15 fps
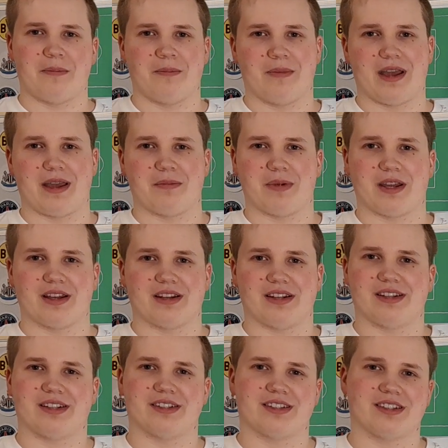maybe
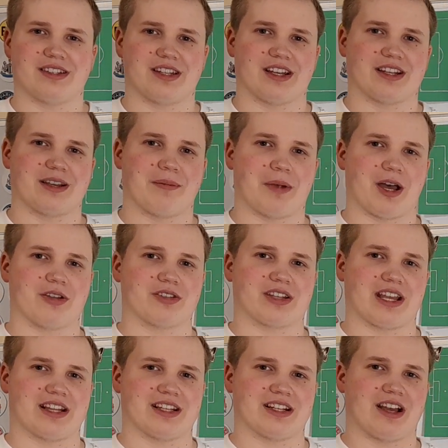think about
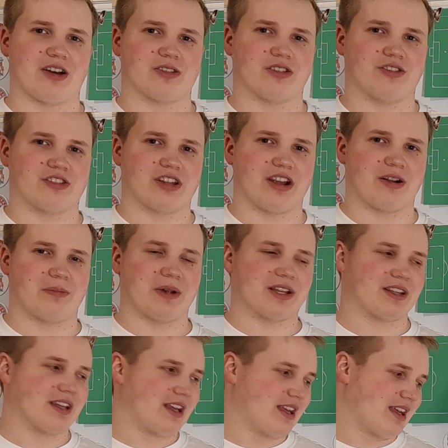getting out of there.
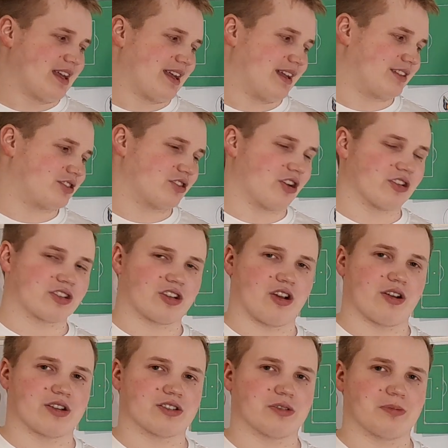But it's not
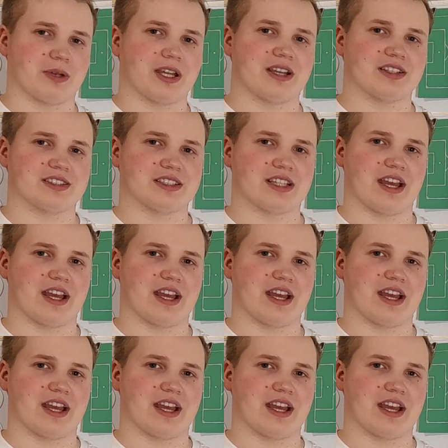going to be easy.